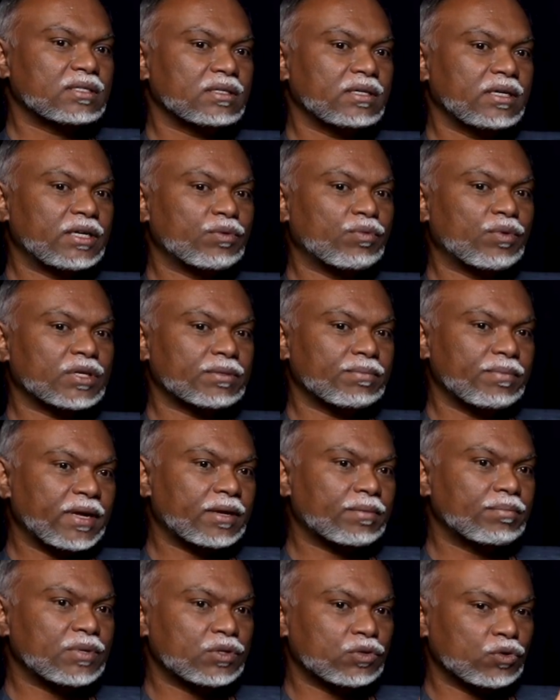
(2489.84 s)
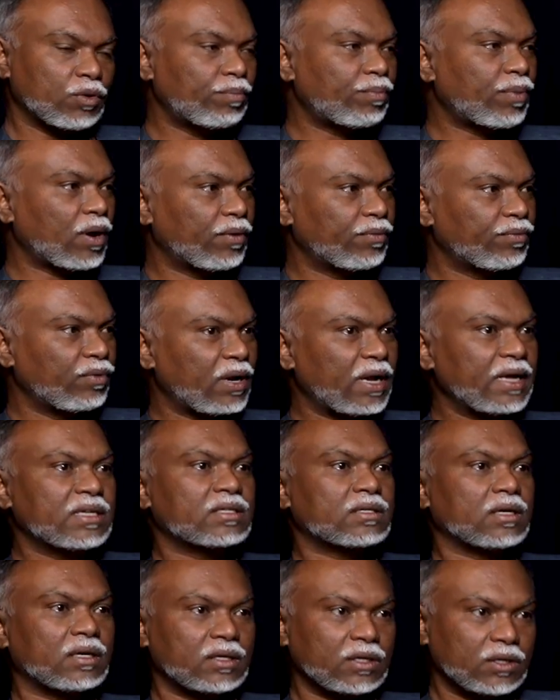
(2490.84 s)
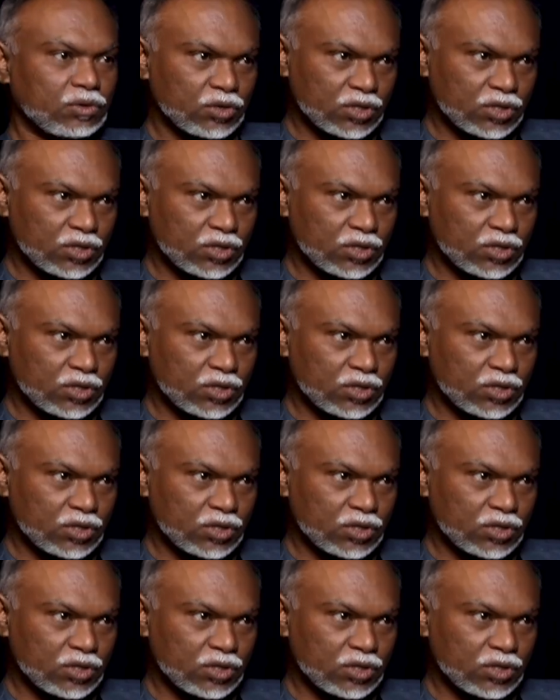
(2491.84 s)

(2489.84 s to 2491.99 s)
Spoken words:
it was make me so powerful. I started